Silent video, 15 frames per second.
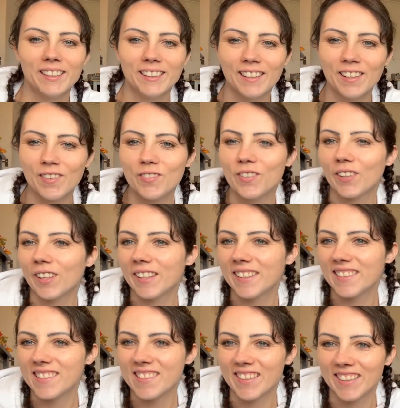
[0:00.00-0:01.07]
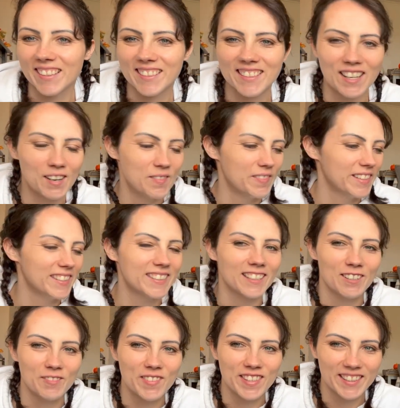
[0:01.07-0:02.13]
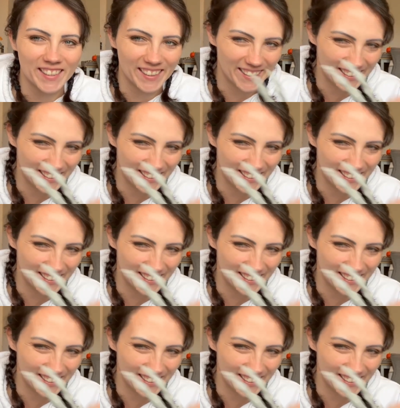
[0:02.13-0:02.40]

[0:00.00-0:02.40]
I feel like he's trying to tell me something.